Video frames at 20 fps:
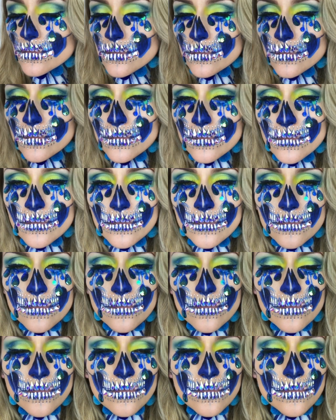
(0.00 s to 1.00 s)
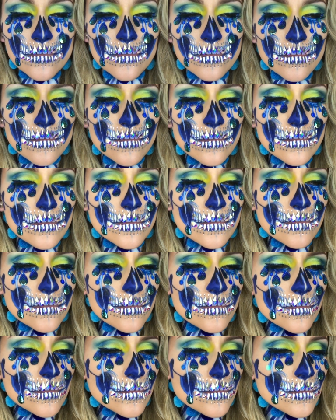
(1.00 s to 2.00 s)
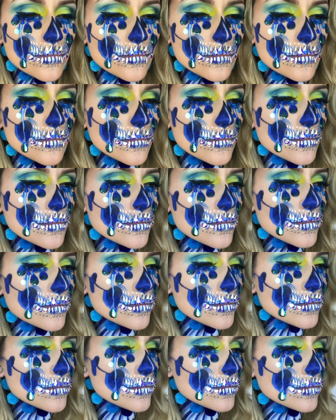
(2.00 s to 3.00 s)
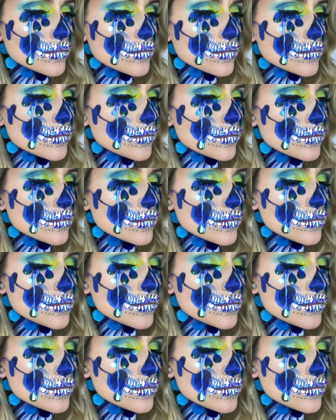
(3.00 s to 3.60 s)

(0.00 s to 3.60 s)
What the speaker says: I also used those round discs.